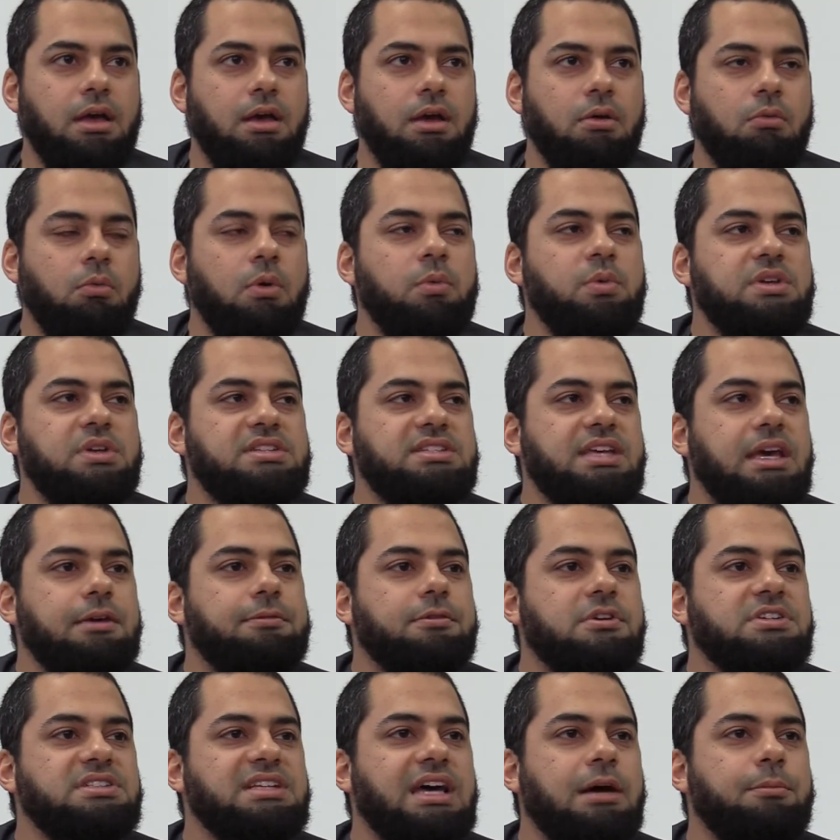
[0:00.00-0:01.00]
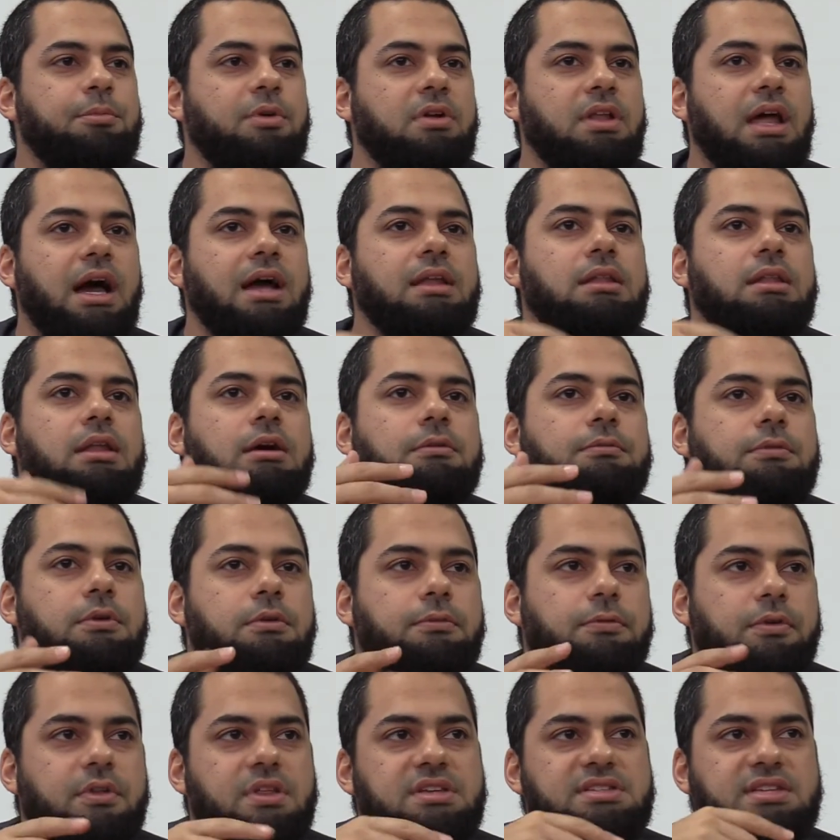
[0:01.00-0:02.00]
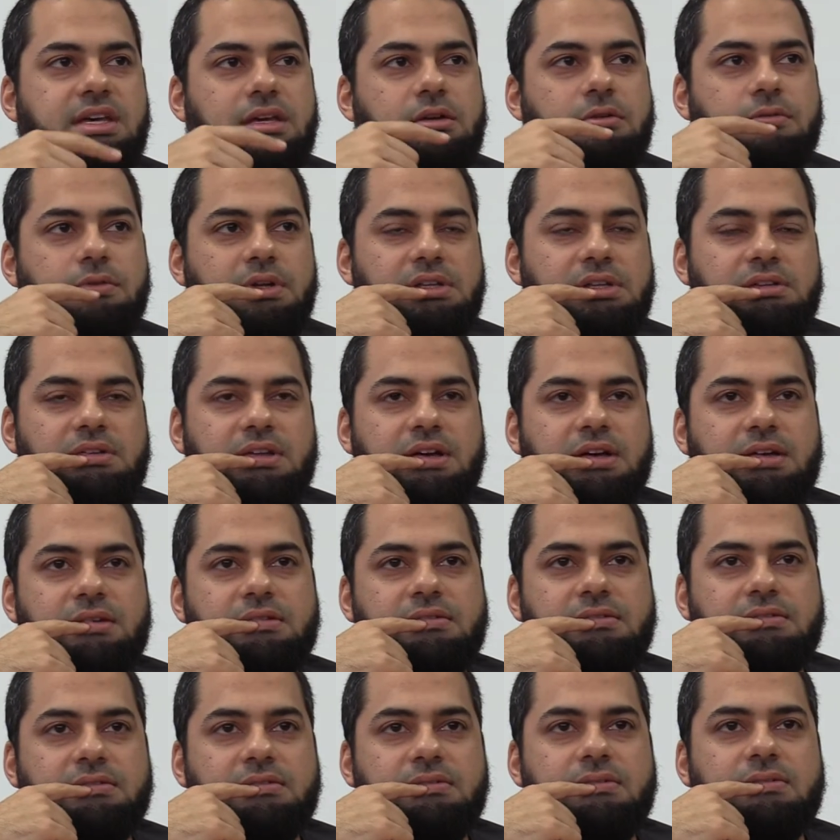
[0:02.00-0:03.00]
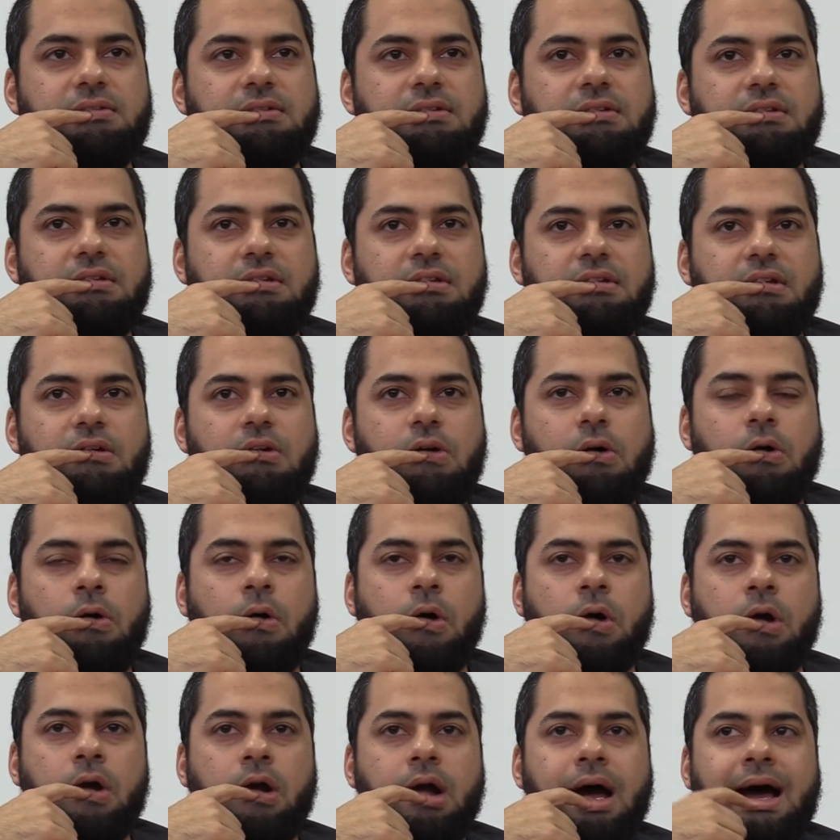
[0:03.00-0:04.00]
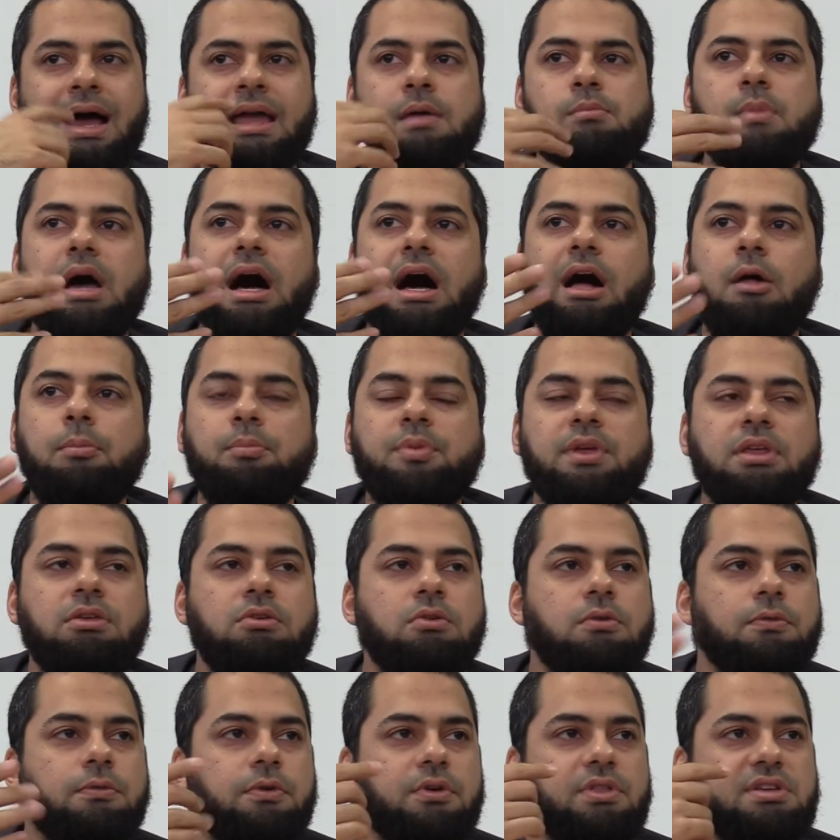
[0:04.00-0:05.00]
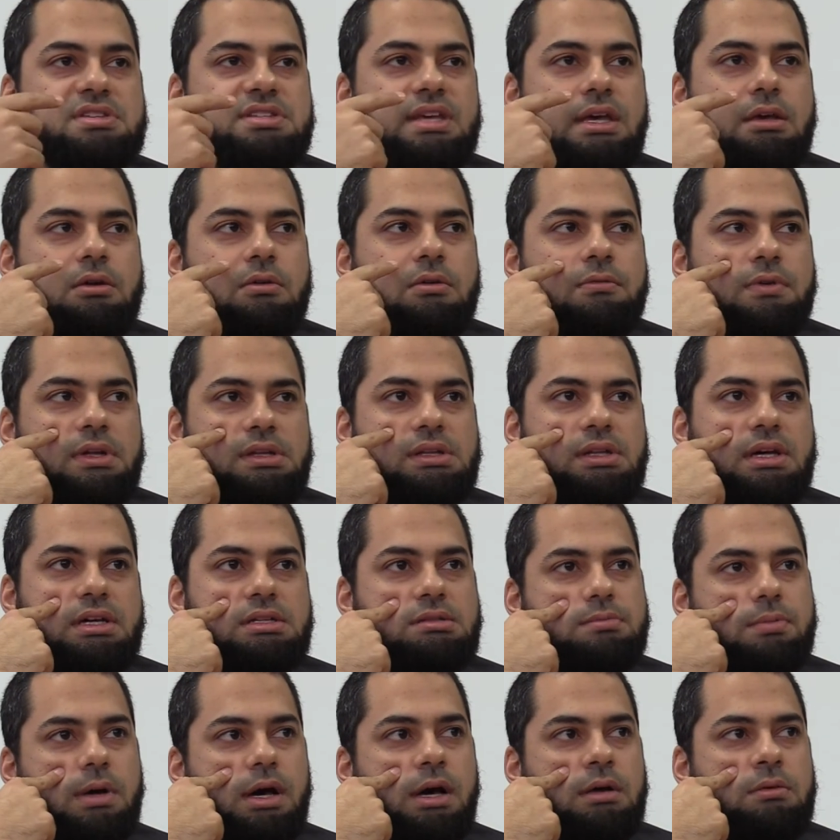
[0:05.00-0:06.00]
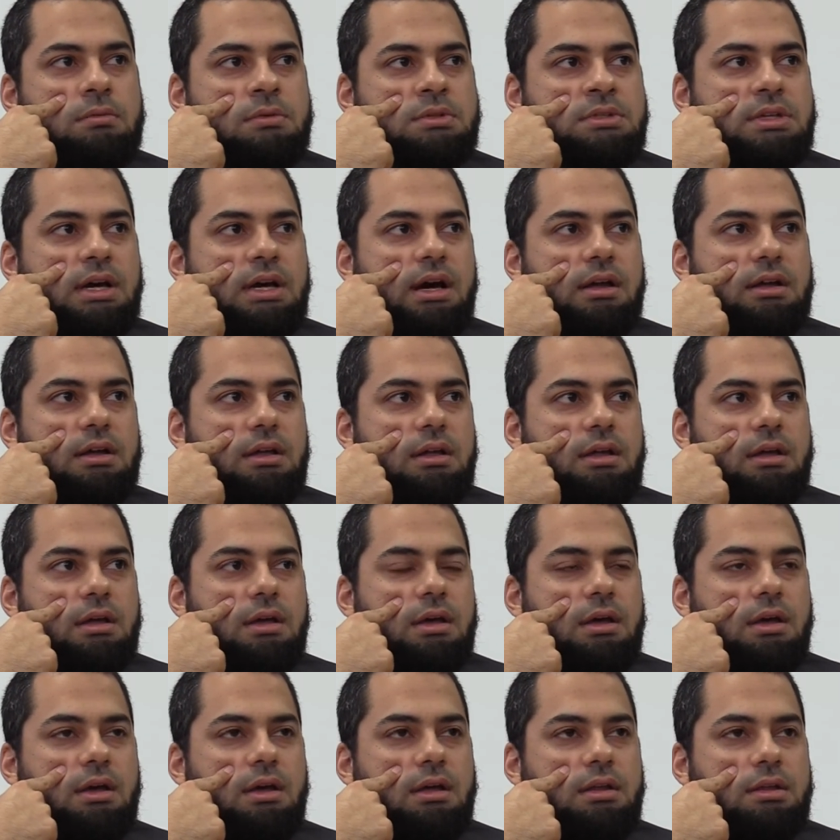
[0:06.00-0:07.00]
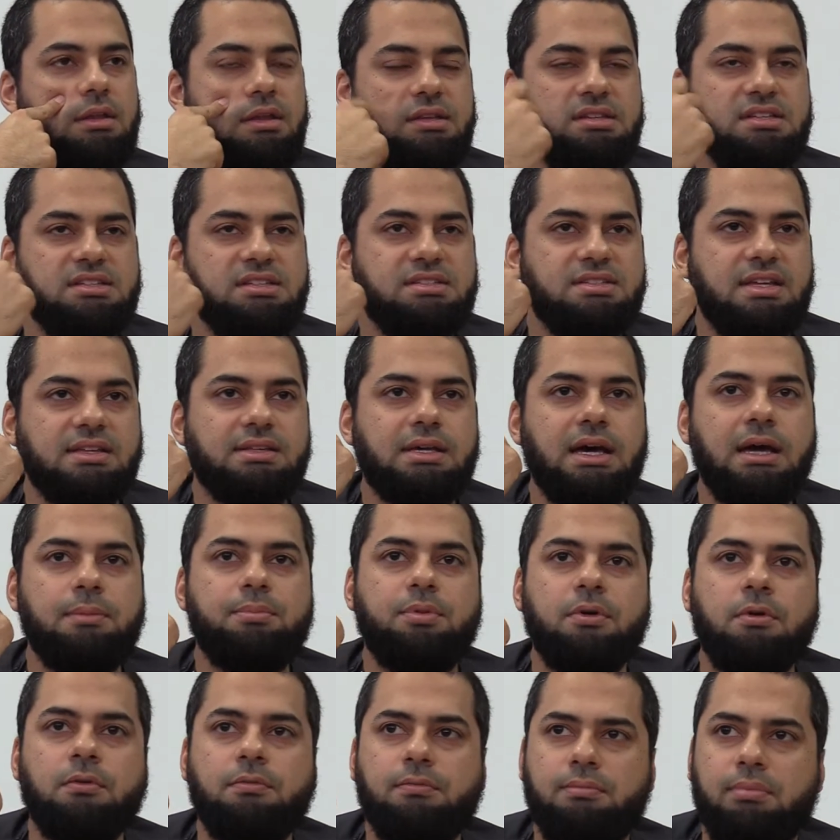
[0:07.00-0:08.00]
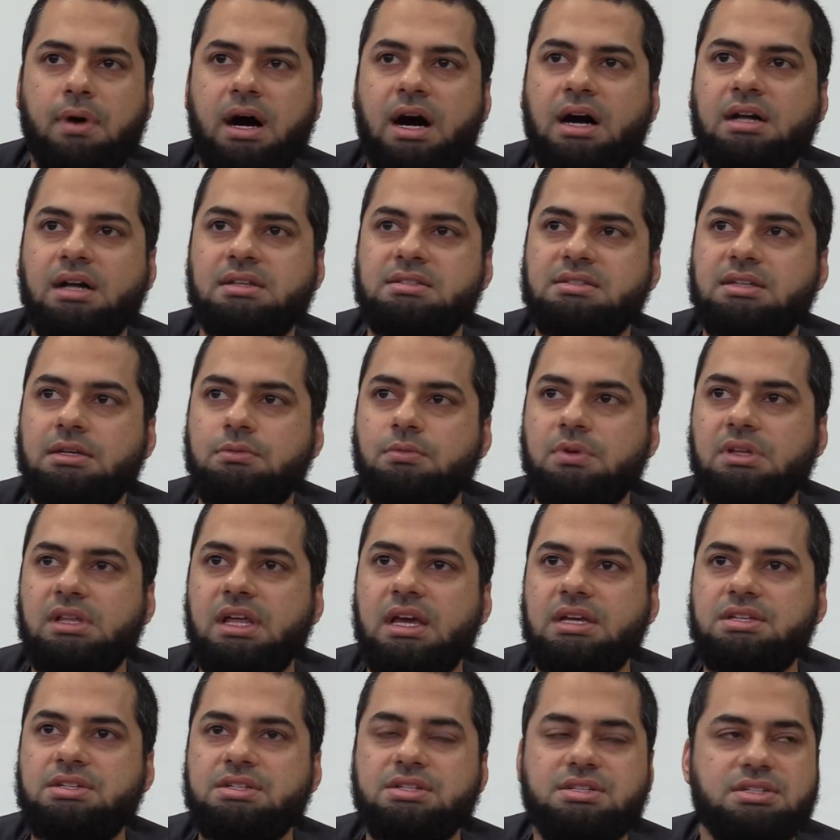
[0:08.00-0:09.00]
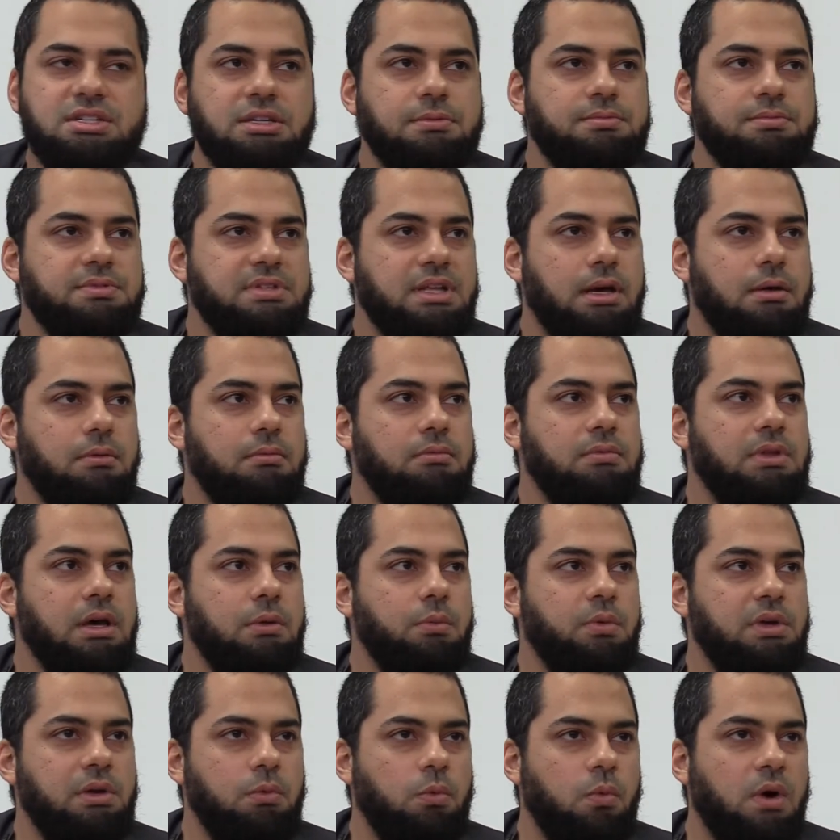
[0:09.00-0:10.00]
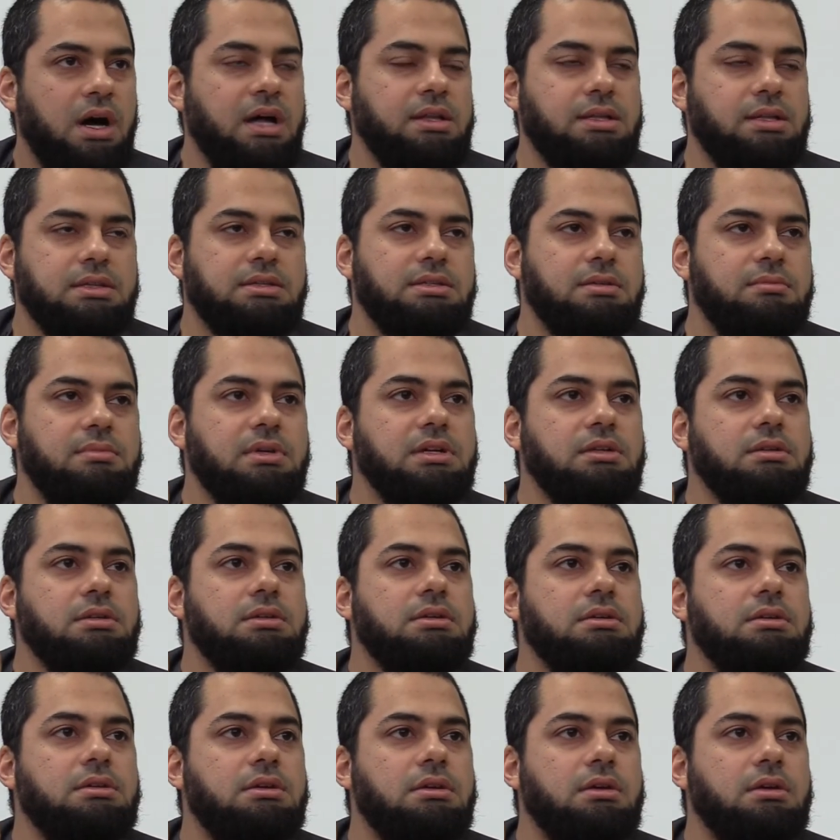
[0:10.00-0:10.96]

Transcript: When we say, for example, I love you for the sake of Allah, or I am helping you for the sake of Allah subhanahu wa ta'ala, this is the type of bonds and relationships that we want to build.